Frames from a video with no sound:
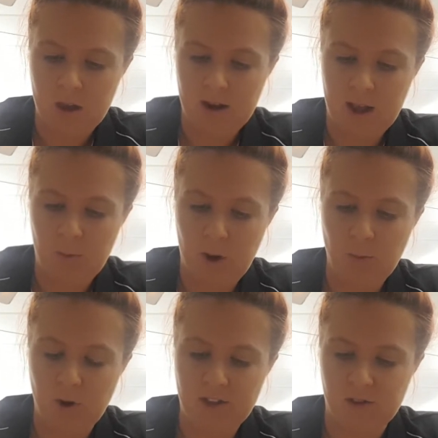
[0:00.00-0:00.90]
Now when
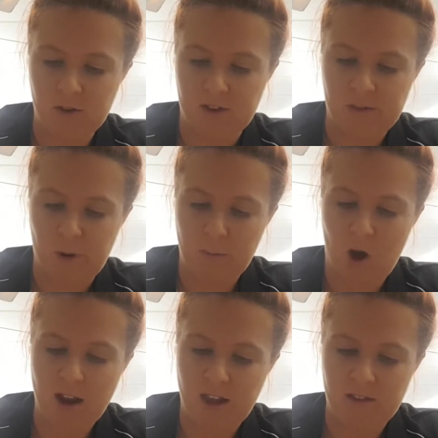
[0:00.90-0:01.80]
we do this, we
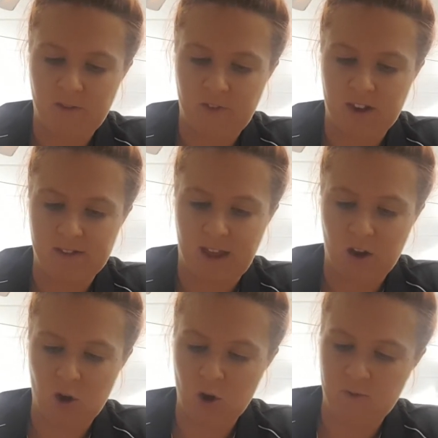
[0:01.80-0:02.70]
might need to fix
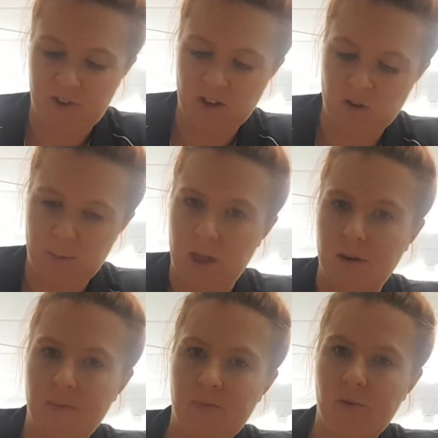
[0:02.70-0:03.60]
that curved edge a
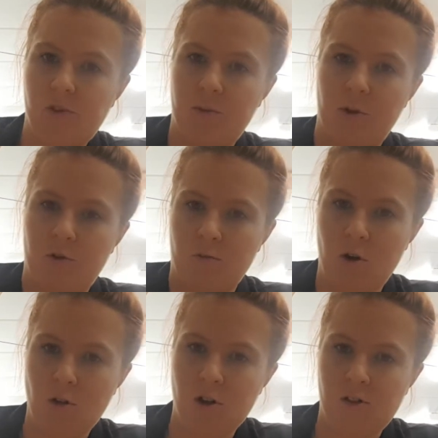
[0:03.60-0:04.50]
bit. So I'm going to
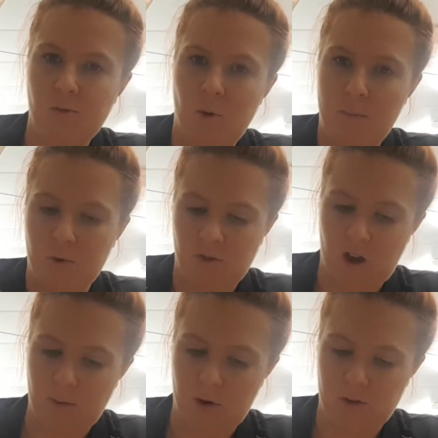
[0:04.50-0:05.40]
roll it just one more
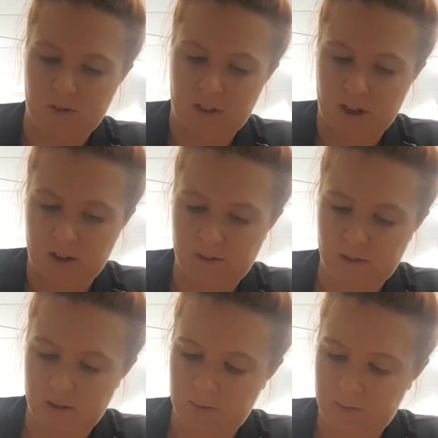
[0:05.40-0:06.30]
time across the
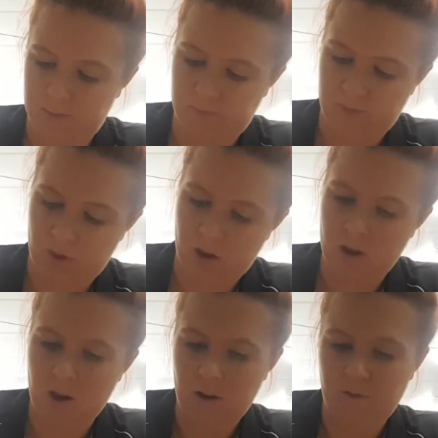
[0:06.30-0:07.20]
desk.
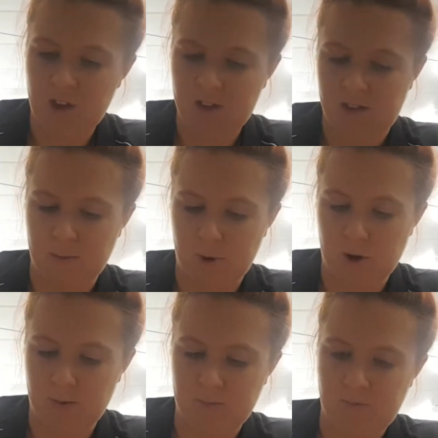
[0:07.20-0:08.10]
Fix the
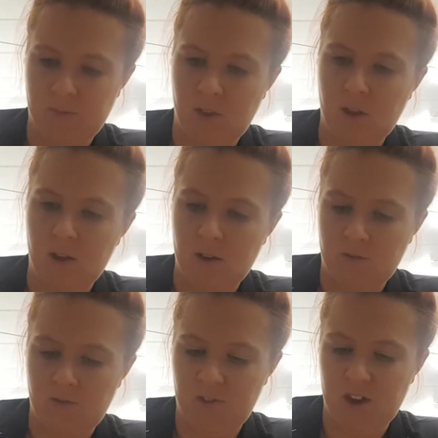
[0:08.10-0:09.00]
bottom,
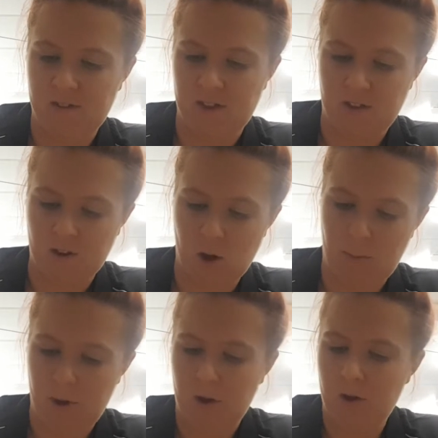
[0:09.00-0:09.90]
fix the
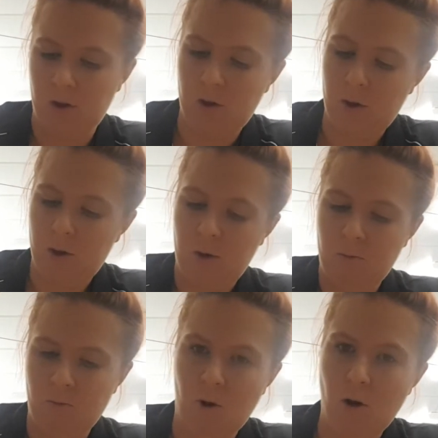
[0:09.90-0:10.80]
top,
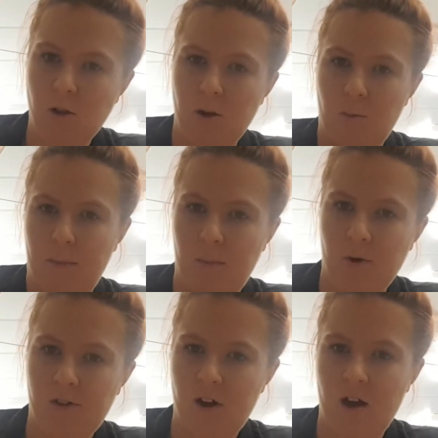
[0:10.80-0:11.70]
roll it one
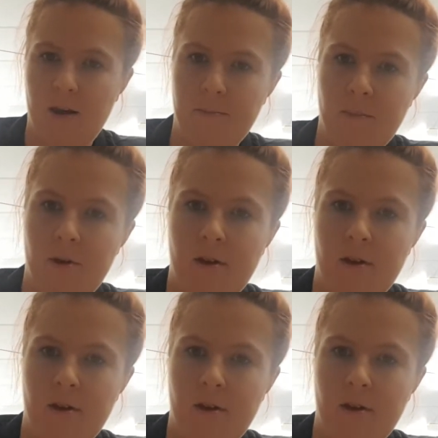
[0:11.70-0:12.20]
more time.